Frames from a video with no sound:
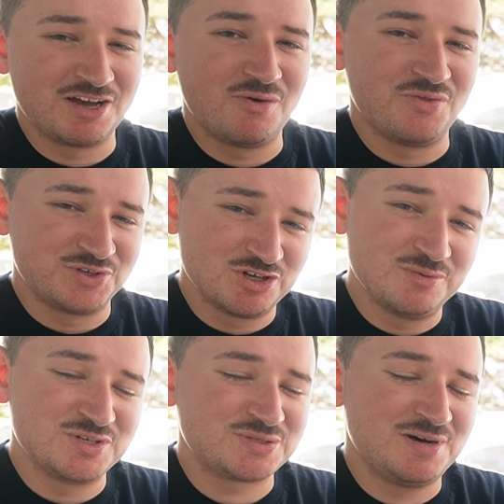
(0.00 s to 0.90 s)
the
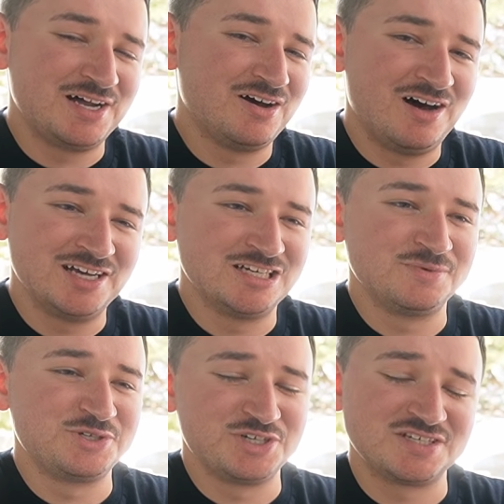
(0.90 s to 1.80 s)
TurboSmart
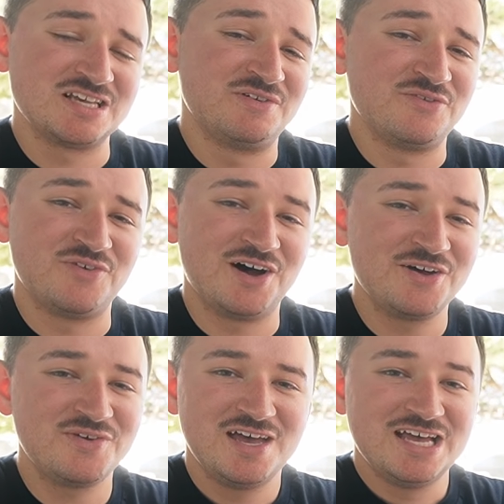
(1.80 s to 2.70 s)
IWG75,